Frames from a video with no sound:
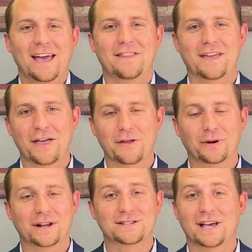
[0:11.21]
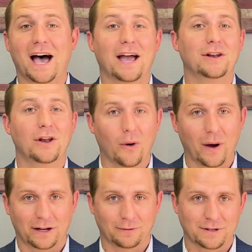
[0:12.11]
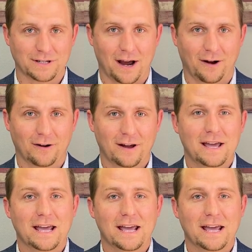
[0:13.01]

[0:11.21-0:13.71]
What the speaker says: And the other one is, I know I could retire.